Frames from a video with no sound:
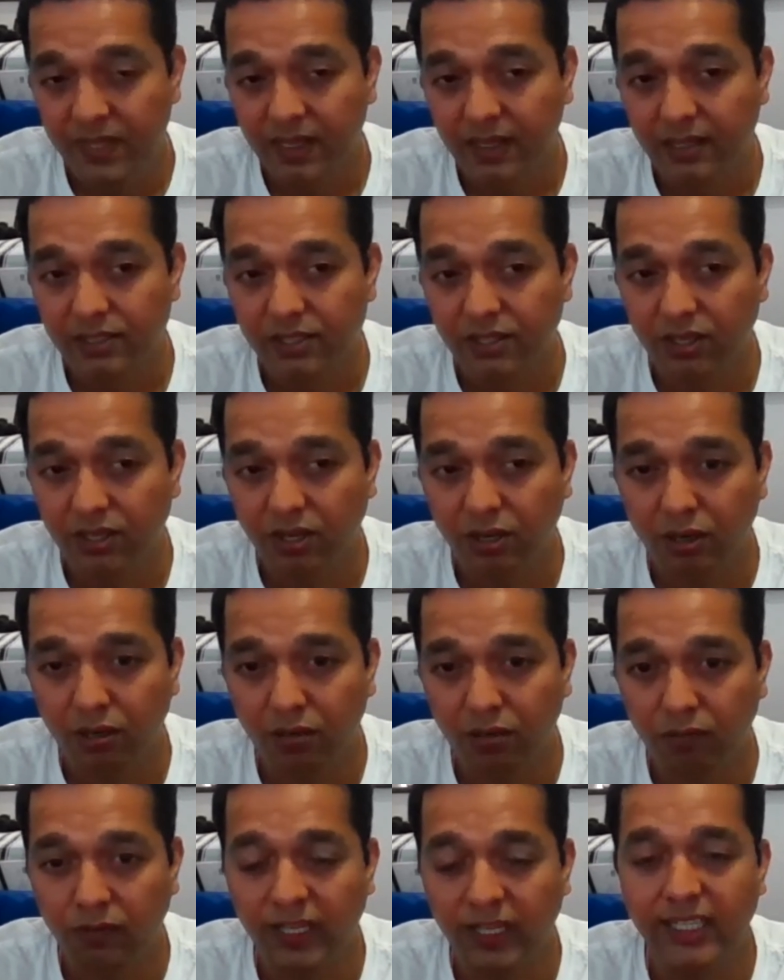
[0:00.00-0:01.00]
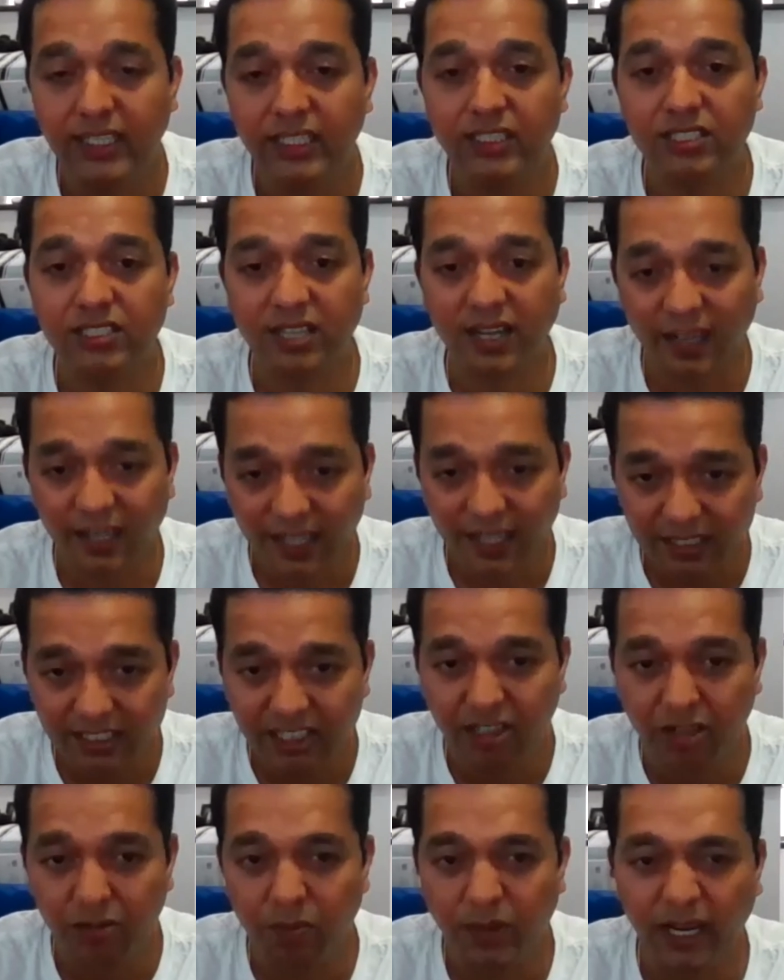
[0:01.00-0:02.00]
So when I started
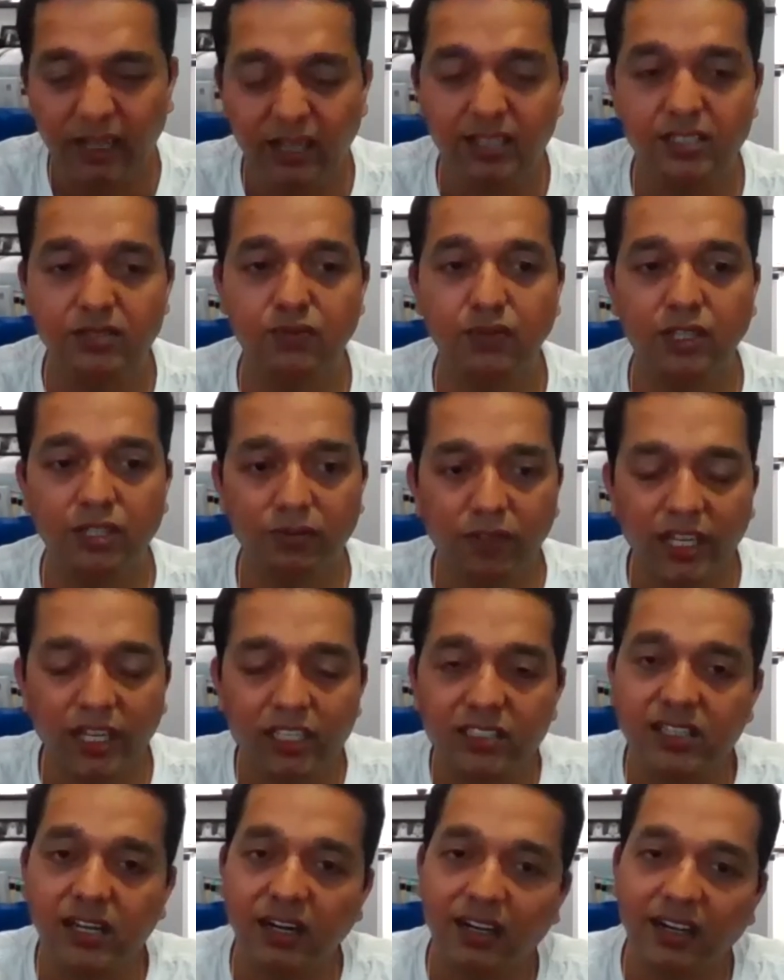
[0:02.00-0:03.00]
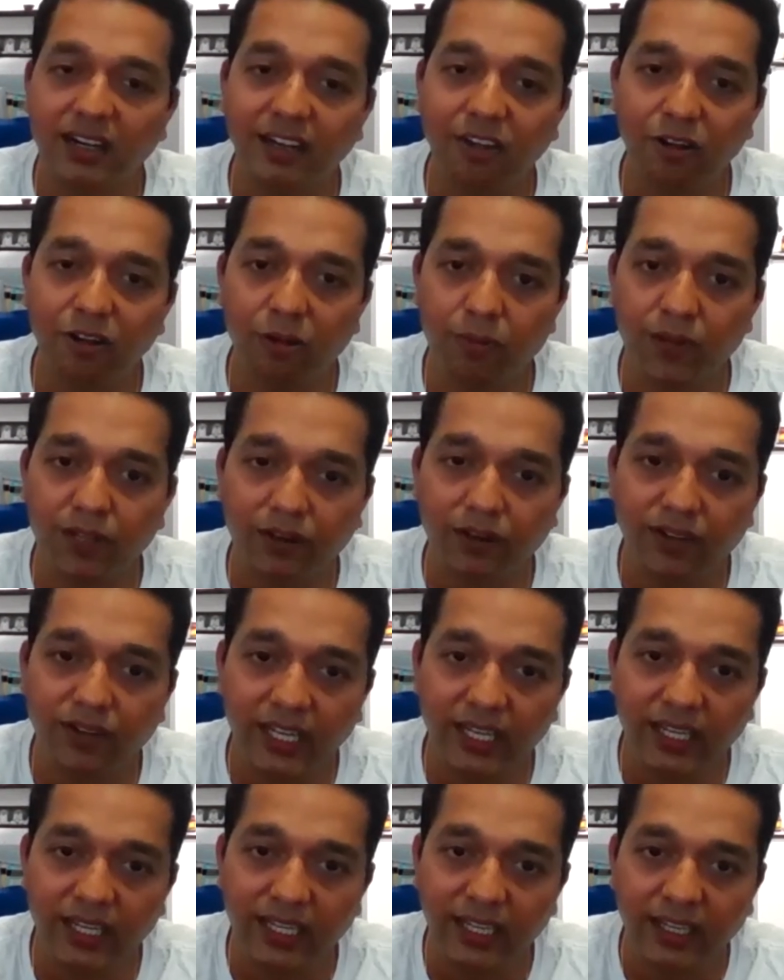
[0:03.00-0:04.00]
general practice, when I started developing
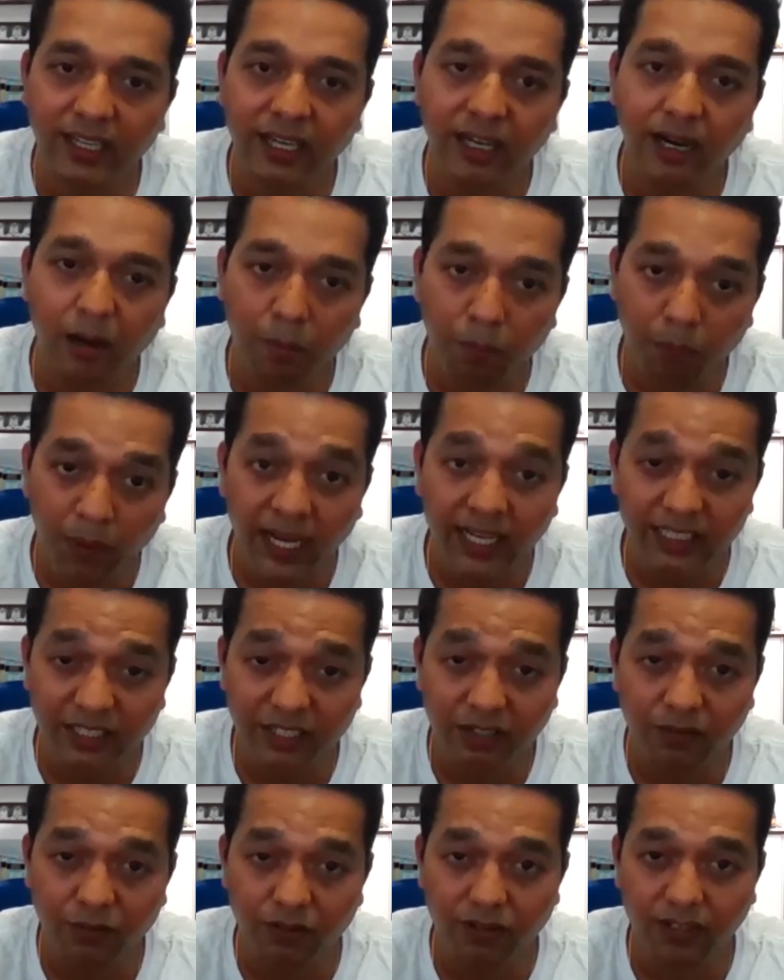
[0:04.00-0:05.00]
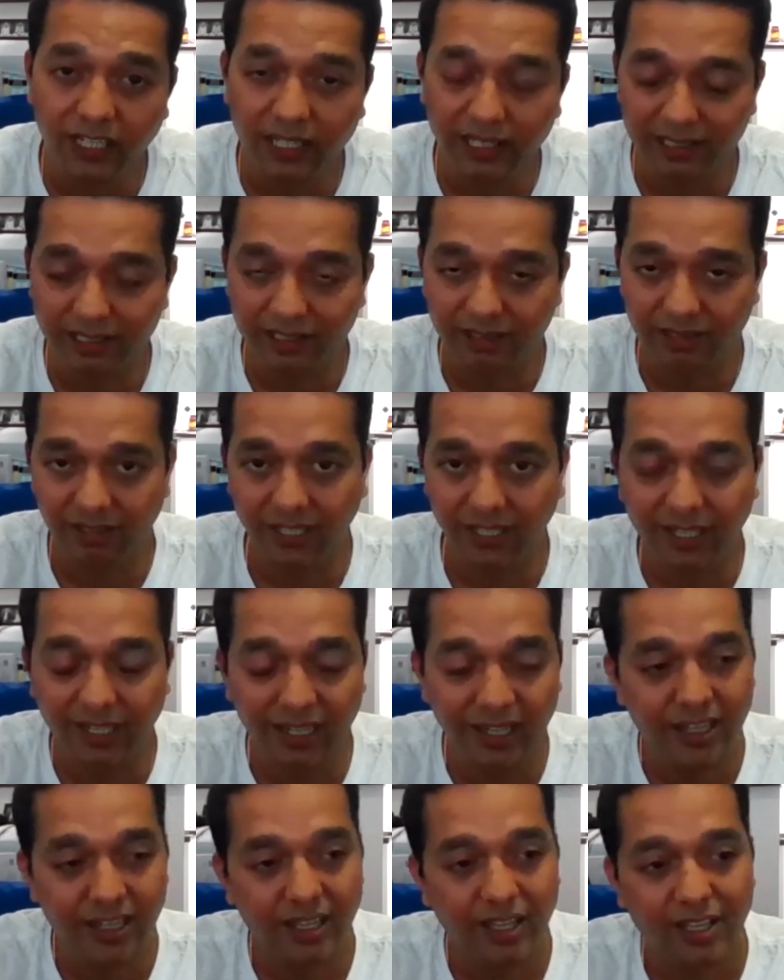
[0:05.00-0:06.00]
really a passion for dentistry,
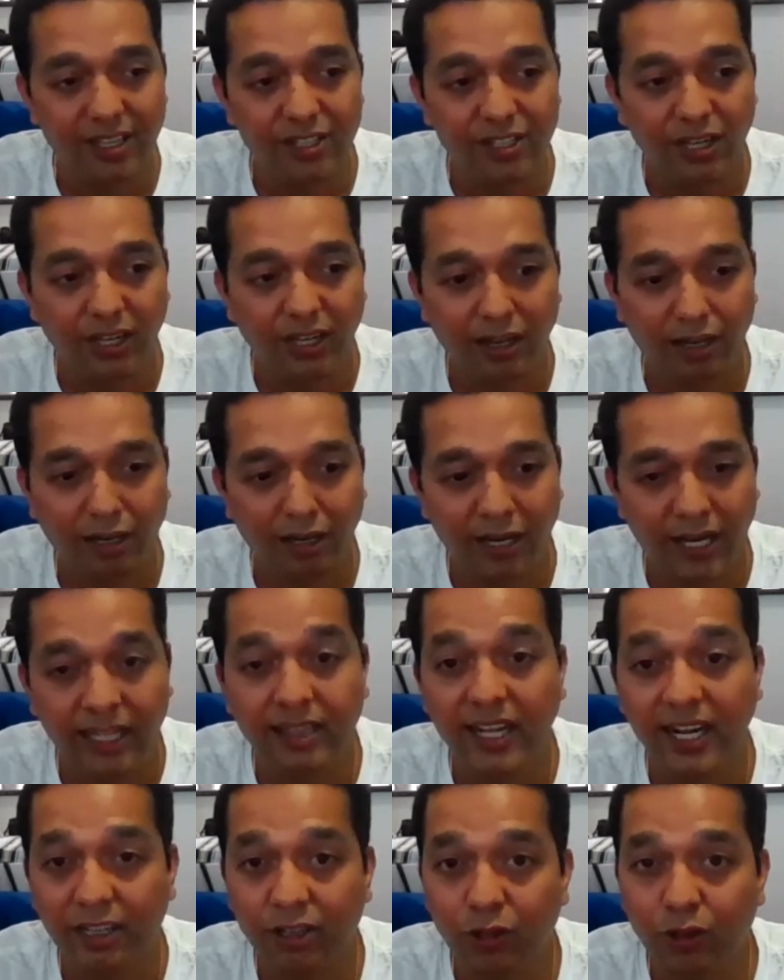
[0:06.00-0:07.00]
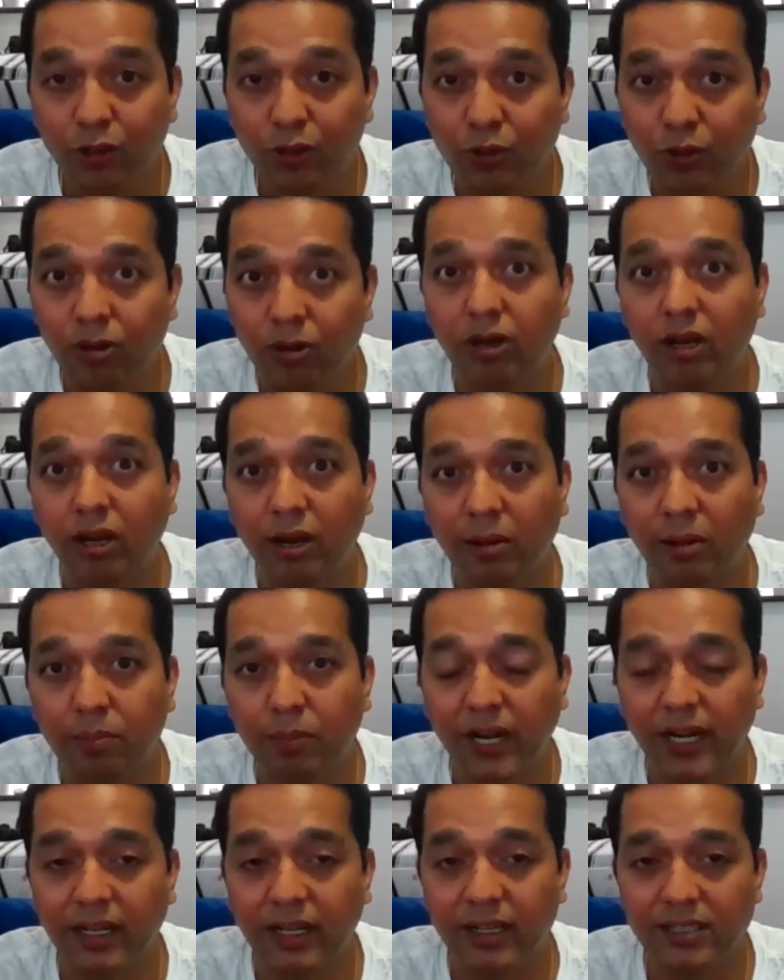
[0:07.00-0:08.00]
and that too
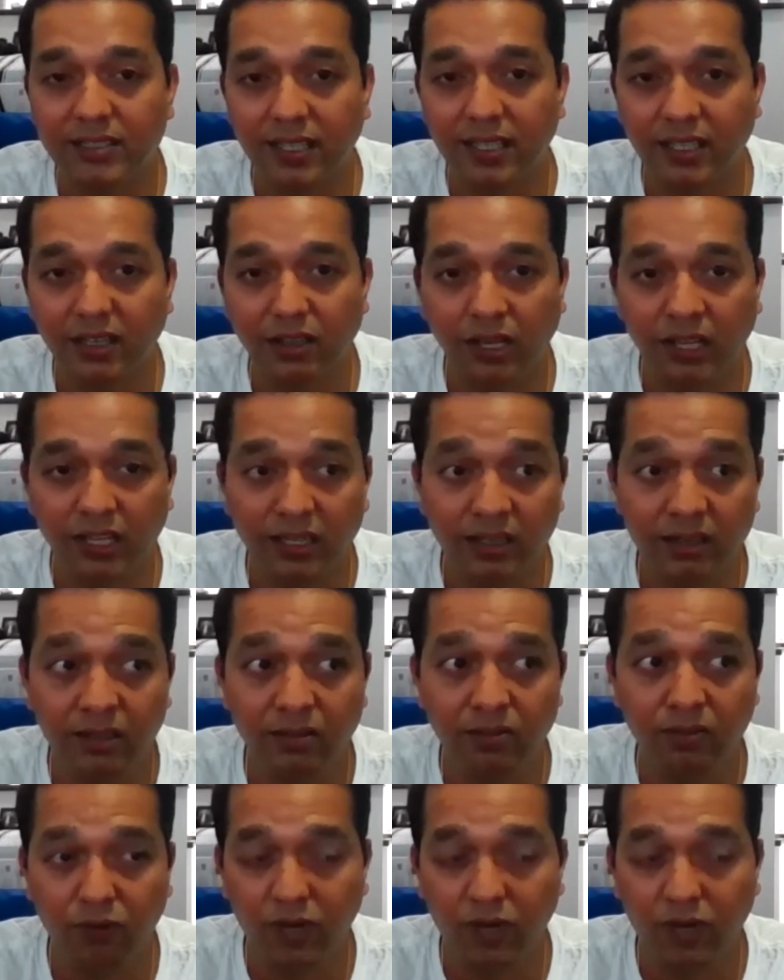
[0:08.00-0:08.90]
practicing in